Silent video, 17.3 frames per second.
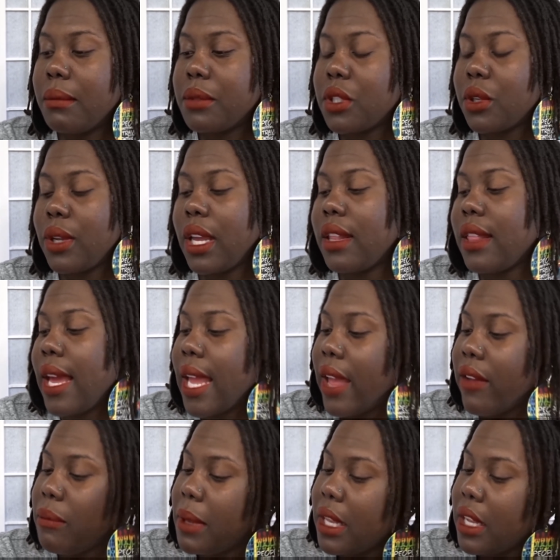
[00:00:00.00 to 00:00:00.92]
So yeah, that
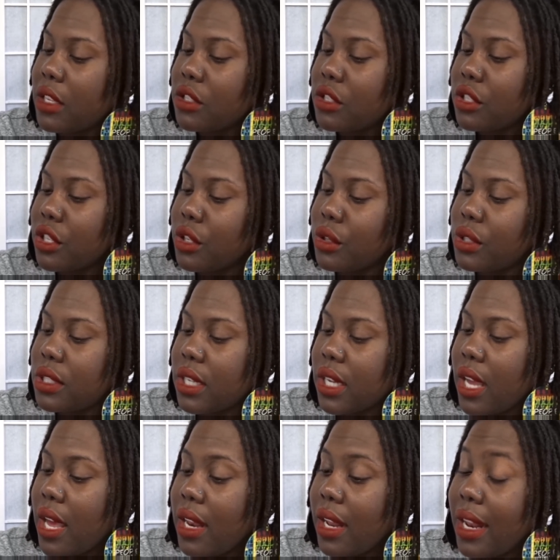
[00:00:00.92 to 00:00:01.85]
gave me an excuse
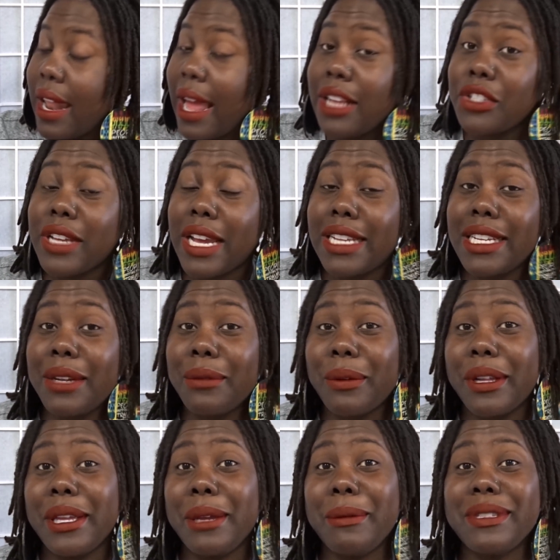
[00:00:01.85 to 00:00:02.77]
to cut it. And actually I did it
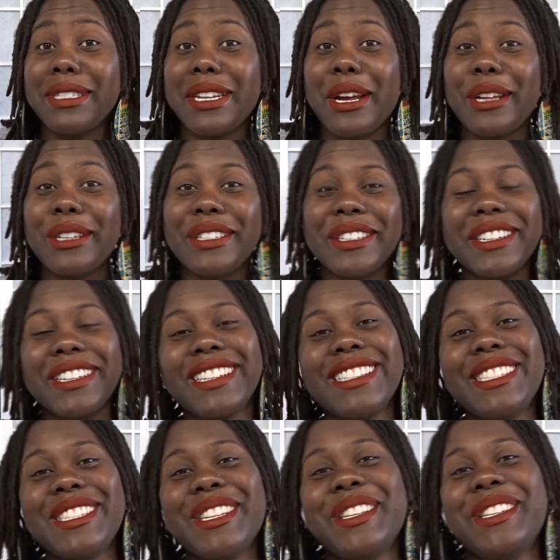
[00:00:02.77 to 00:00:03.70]
while he was in
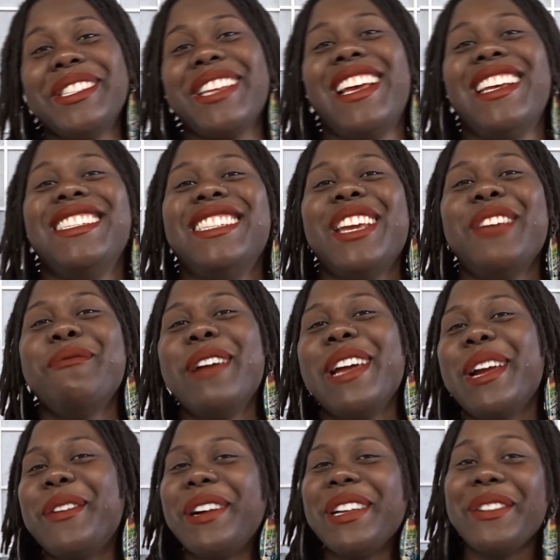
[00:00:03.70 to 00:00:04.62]
Honduras too. So I shaved my
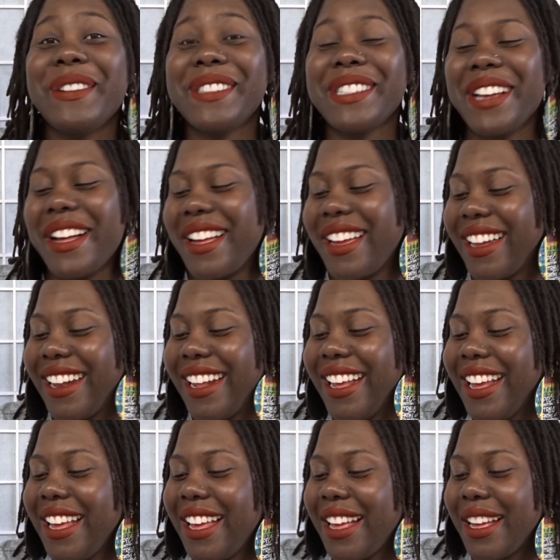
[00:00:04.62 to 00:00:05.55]
hair while he was gone,
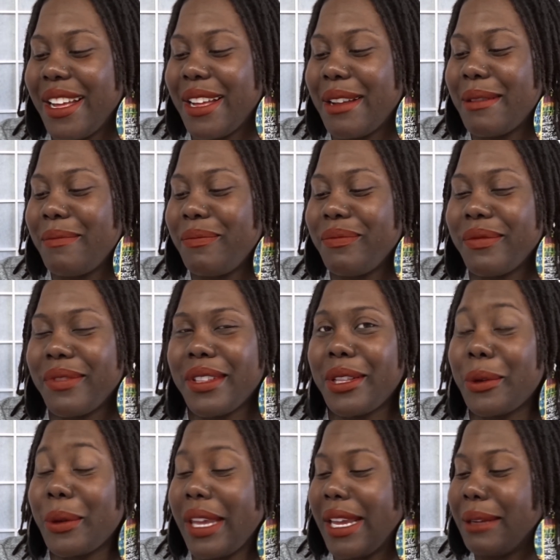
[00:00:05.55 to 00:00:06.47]

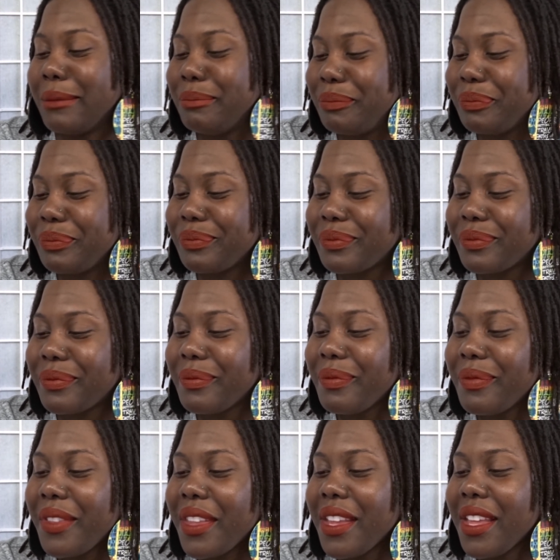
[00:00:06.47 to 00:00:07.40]
low-key.
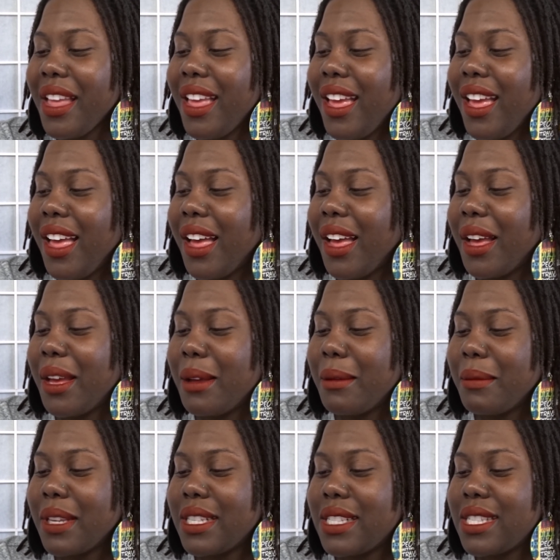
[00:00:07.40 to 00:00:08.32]

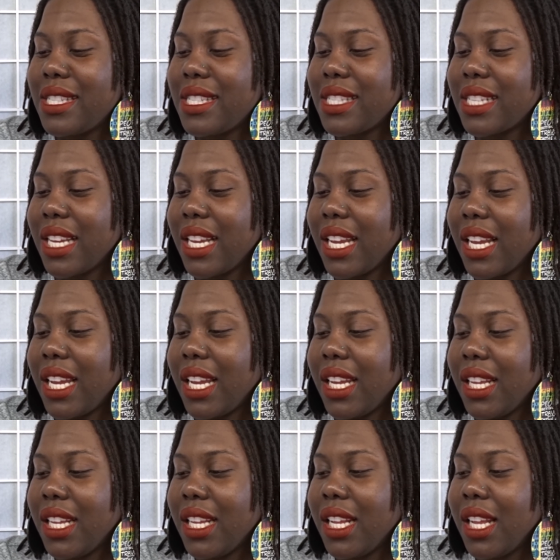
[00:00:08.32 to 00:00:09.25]
Let's
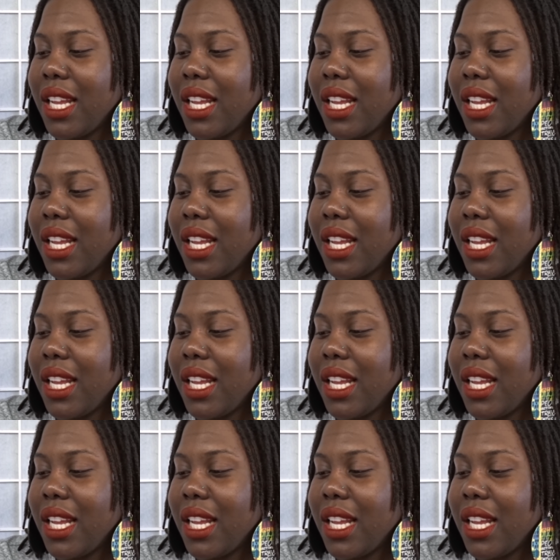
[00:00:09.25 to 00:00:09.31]
see.